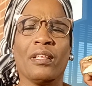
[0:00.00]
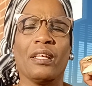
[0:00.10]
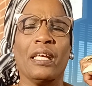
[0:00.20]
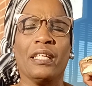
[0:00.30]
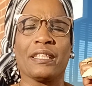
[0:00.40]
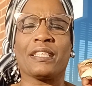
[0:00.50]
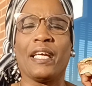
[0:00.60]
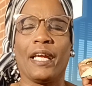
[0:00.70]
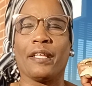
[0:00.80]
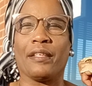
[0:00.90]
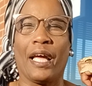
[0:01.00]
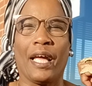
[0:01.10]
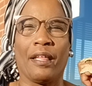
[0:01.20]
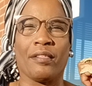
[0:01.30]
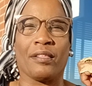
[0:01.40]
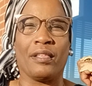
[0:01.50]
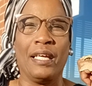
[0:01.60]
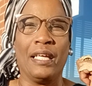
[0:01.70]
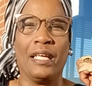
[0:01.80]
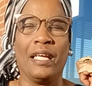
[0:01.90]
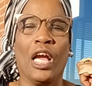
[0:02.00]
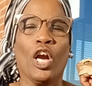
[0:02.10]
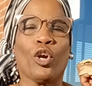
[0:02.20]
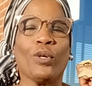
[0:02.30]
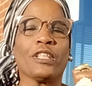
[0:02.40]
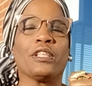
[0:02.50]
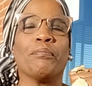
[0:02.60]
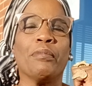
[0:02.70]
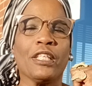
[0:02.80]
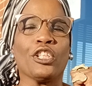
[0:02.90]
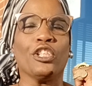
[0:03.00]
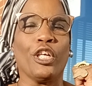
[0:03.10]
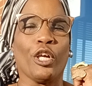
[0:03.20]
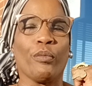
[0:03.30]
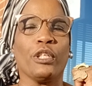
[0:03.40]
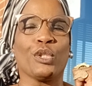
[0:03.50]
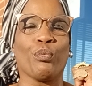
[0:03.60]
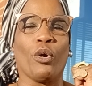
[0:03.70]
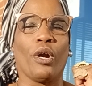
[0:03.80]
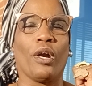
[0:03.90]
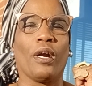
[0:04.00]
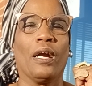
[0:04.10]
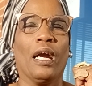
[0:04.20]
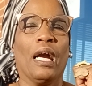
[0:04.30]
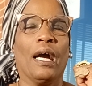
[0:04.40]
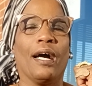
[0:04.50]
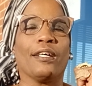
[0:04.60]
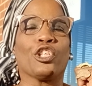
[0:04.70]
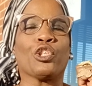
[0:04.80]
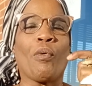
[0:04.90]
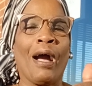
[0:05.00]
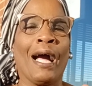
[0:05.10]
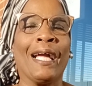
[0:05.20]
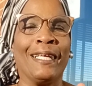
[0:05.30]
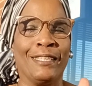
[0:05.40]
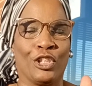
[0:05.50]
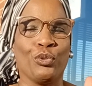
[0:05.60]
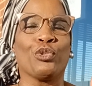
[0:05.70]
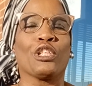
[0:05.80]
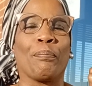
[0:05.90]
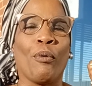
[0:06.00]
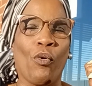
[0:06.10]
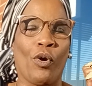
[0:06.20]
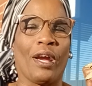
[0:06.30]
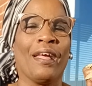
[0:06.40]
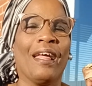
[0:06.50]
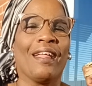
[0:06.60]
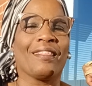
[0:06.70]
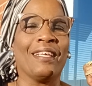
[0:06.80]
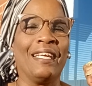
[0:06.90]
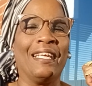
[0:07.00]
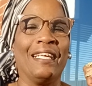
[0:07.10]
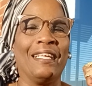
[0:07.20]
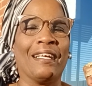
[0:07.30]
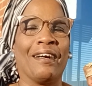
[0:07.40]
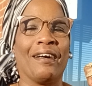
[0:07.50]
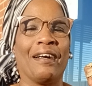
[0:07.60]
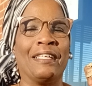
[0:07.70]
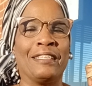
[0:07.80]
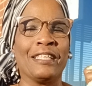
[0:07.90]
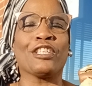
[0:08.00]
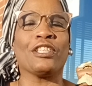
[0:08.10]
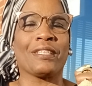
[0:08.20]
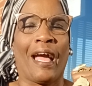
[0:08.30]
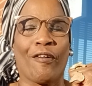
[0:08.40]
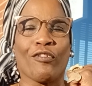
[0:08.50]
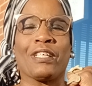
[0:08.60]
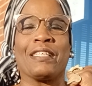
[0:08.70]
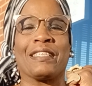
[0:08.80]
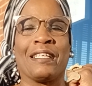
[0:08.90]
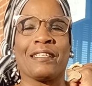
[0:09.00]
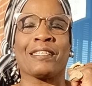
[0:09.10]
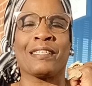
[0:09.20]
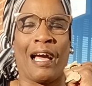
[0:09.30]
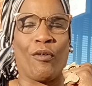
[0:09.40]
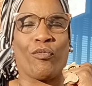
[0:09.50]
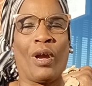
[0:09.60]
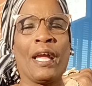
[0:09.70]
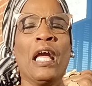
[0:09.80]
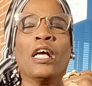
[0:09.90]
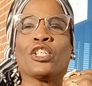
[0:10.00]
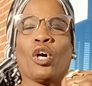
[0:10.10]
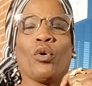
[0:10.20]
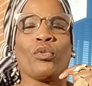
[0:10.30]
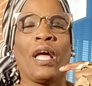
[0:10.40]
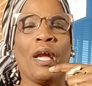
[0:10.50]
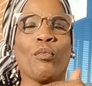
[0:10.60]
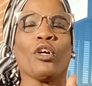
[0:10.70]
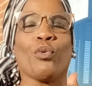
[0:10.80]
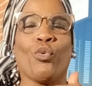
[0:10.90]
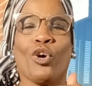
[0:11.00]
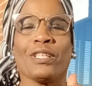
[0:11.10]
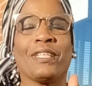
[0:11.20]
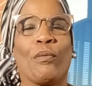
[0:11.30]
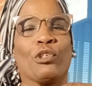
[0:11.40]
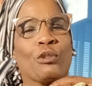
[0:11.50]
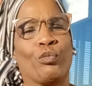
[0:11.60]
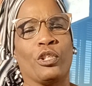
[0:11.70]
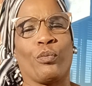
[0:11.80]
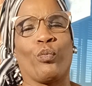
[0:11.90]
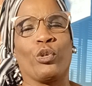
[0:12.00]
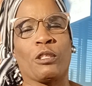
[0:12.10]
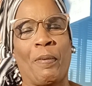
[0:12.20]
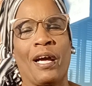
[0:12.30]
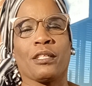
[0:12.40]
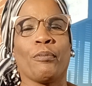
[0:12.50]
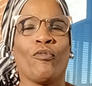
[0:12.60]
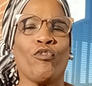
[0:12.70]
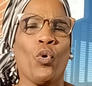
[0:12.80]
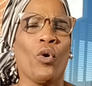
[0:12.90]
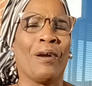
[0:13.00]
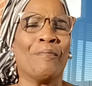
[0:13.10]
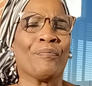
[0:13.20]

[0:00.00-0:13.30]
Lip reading: it is said that the Christian missionaries were trying to support the indigenous Africans in the South, right? So they were the ones that were responsible for